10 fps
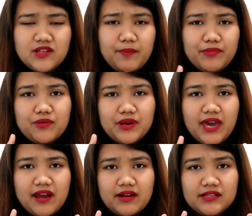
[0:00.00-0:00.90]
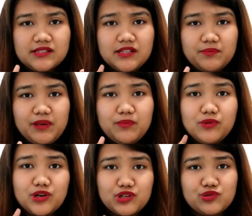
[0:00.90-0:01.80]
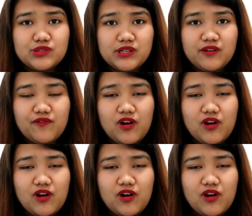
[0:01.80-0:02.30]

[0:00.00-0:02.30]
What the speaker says: top three areas that people are choosing